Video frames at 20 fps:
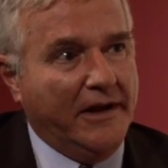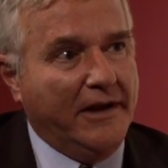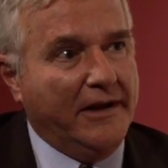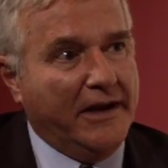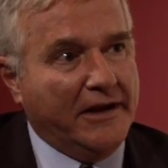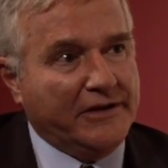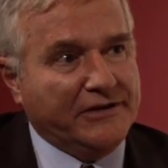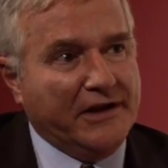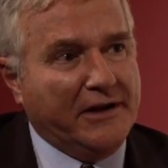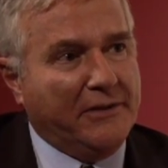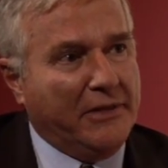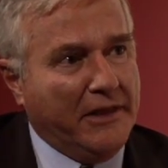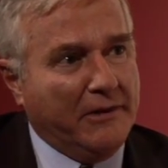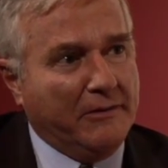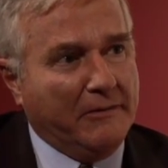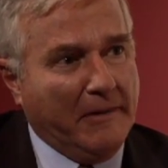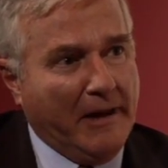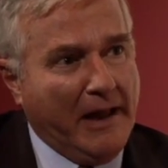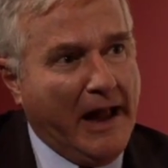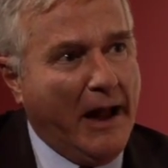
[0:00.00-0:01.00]
And that's, I
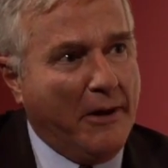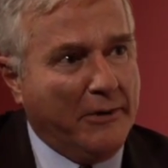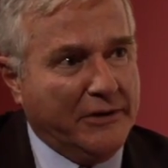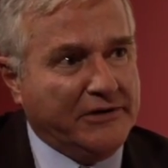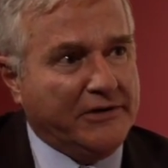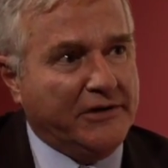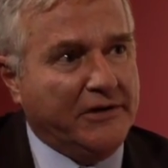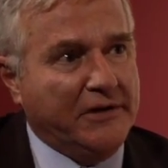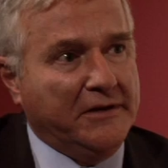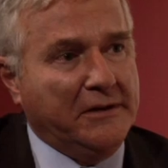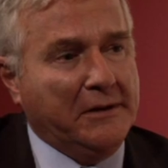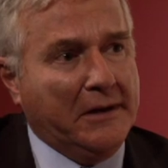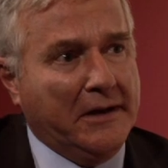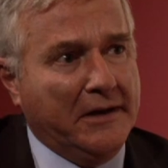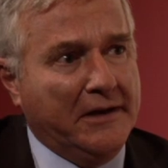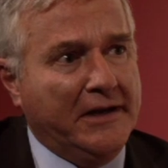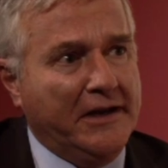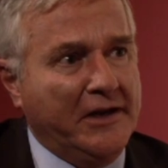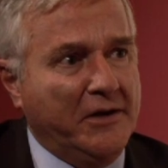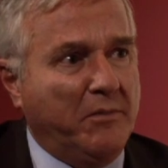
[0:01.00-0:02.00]
think, how it's going to
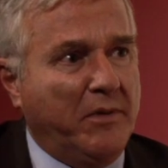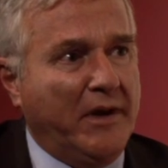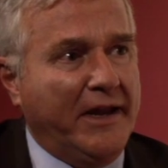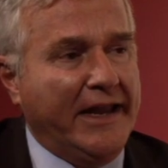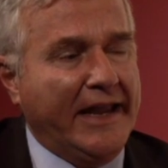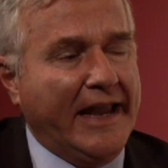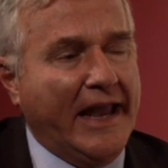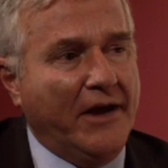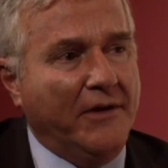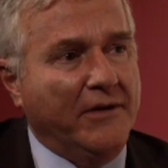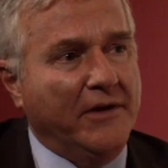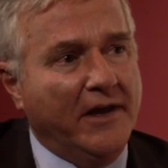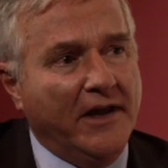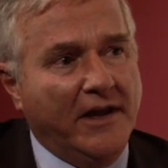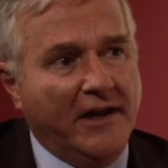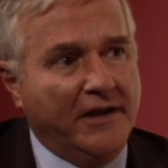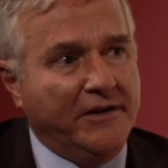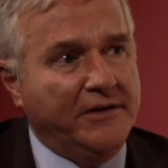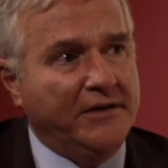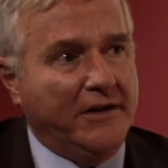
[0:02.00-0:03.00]
continue playing out
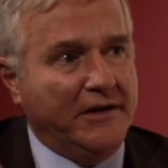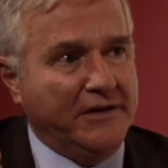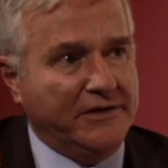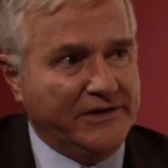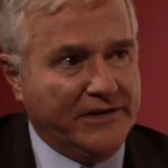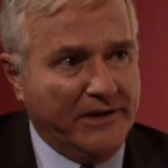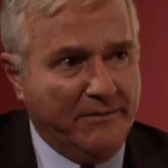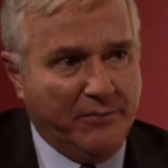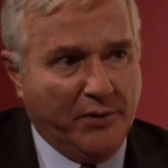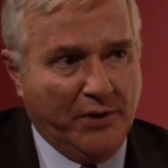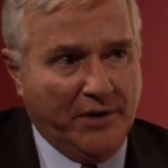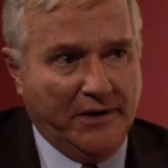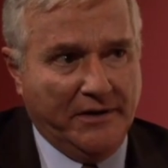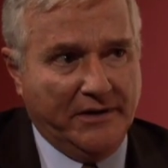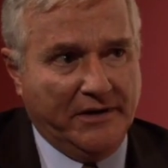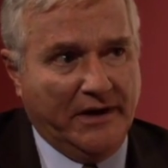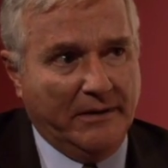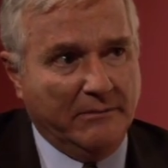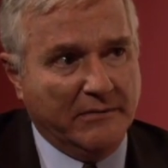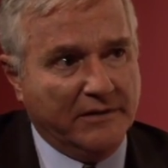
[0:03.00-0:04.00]
until at some point
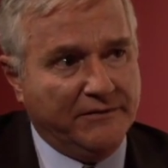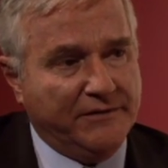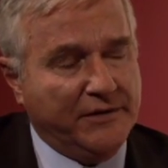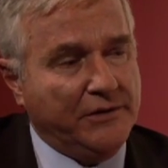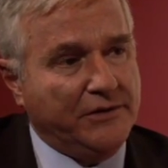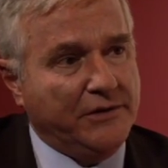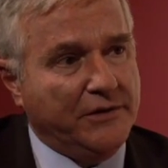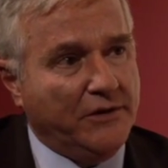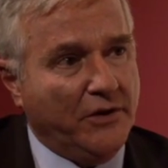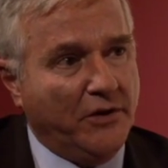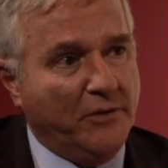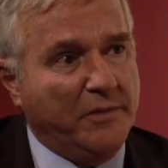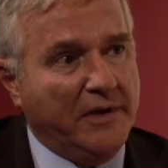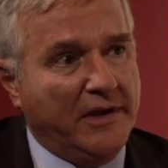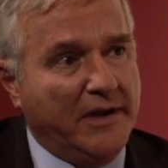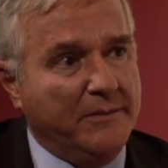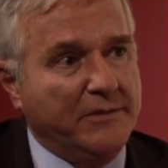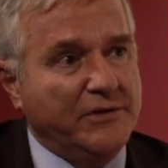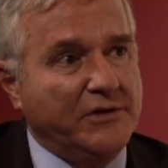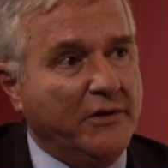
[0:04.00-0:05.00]
in time in the future, gold
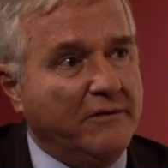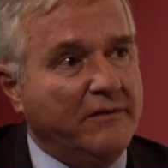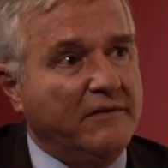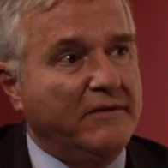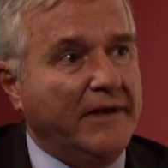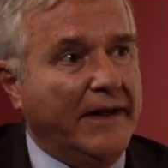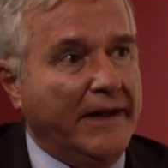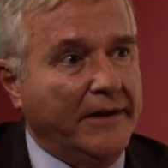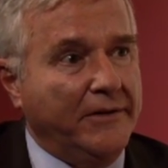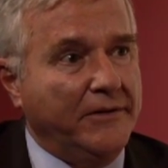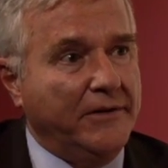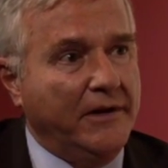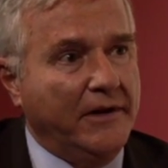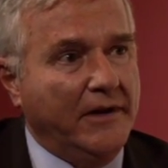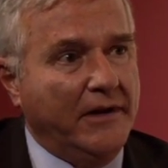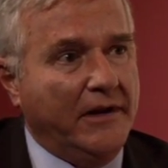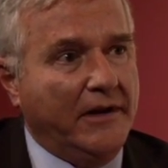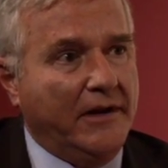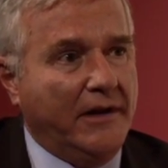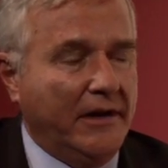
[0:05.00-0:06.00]
becomes overvalued,
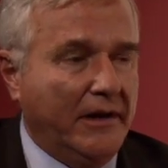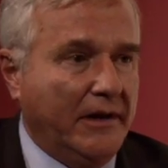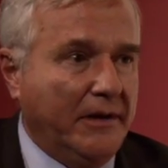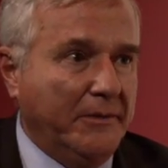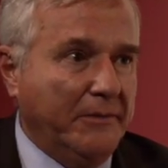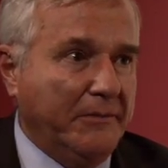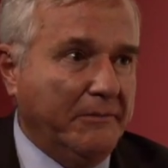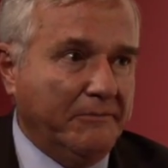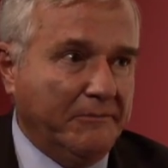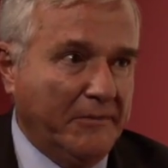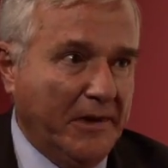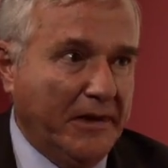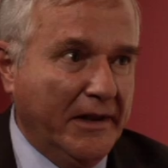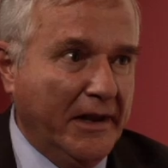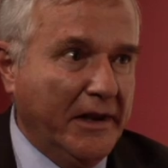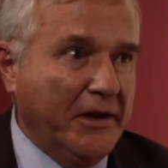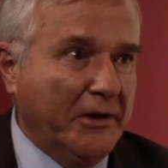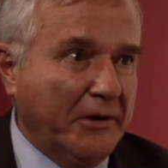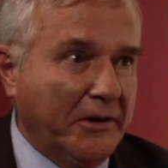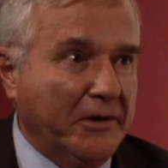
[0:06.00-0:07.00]
and
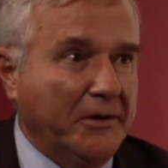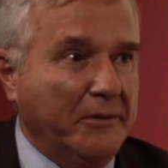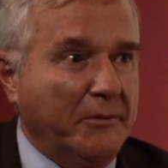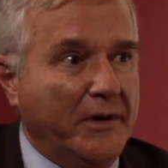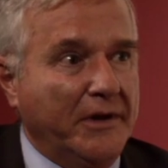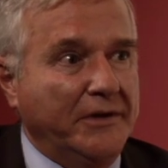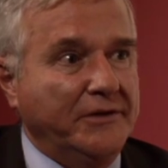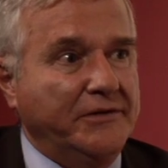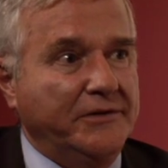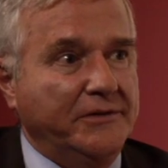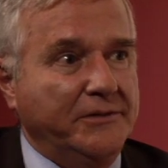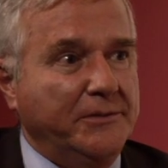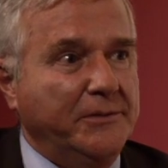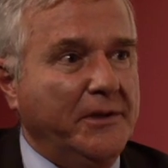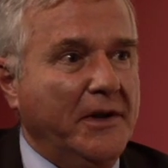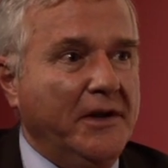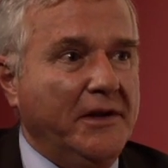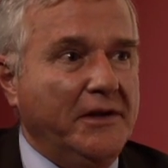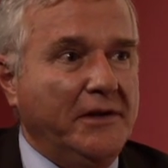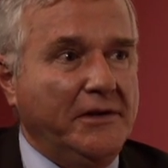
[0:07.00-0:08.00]
then you're going to want to
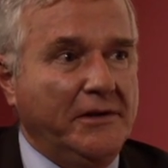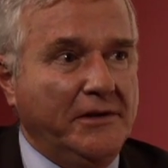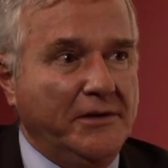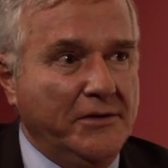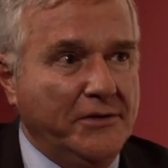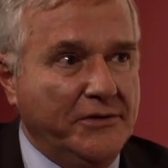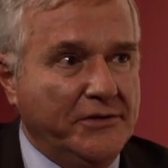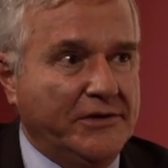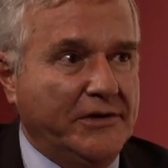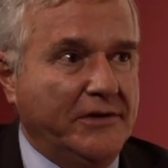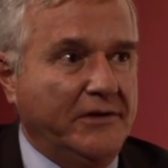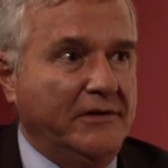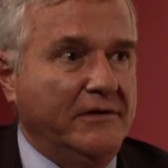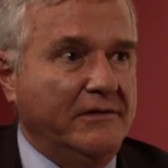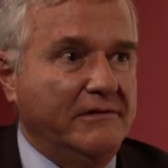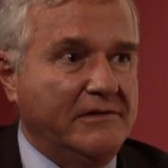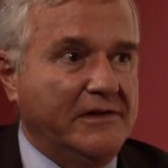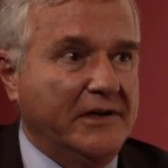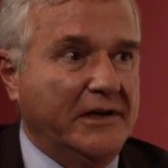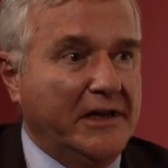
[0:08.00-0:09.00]
use
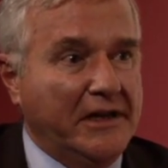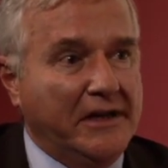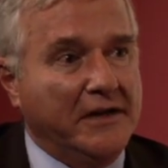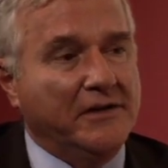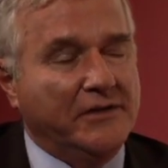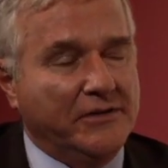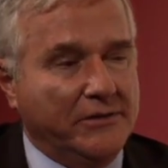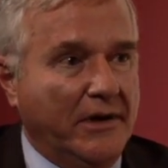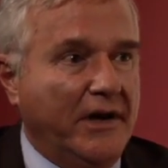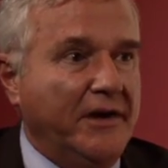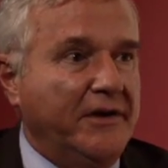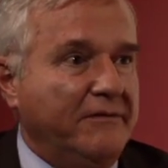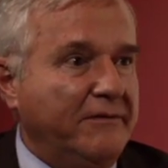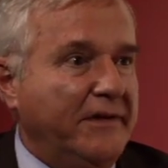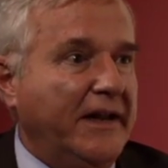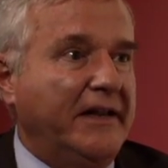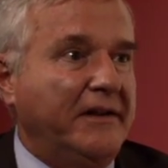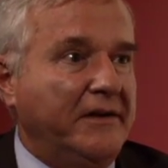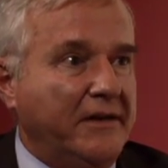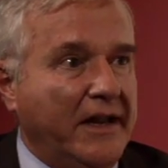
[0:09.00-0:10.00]
it to get into
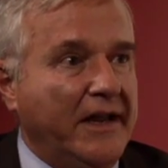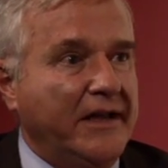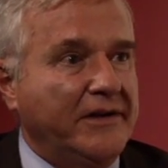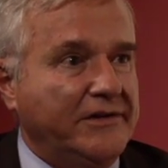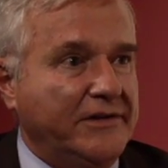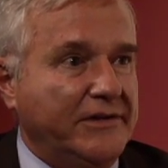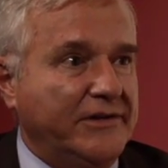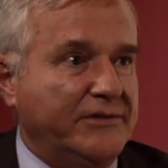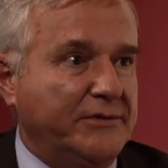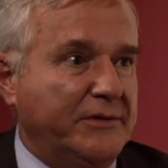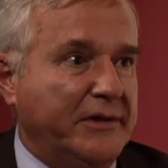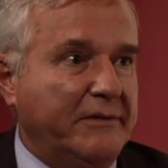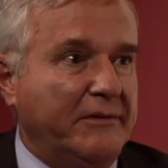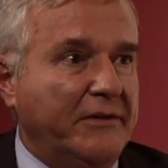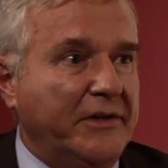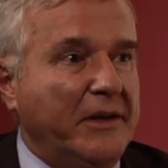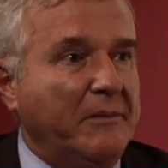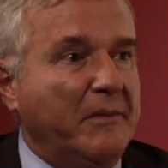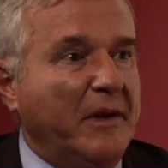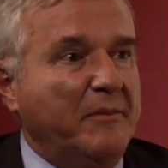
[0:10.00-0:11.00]
undervalued assets,
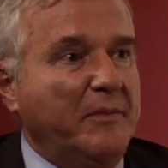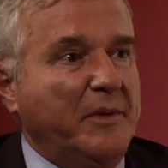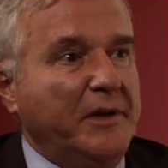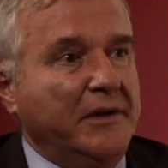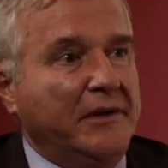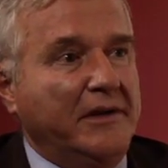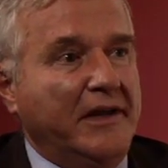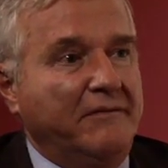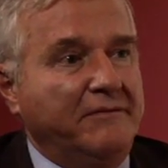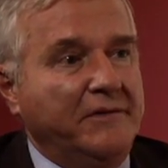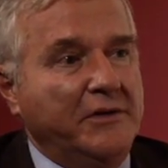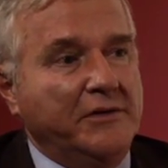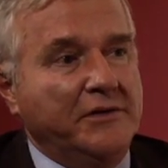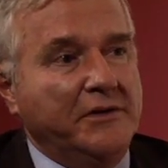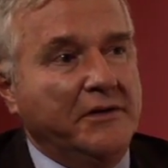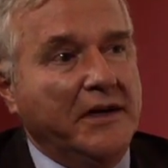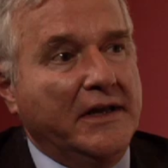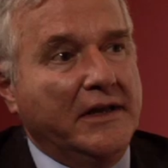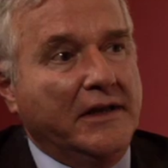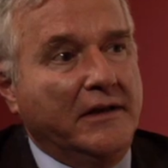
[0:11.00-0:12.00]
whatever they might be at that
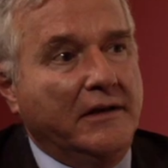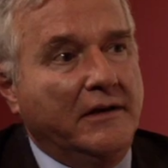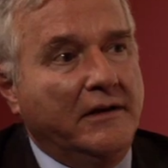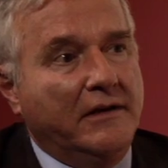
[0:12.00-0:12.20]
future date.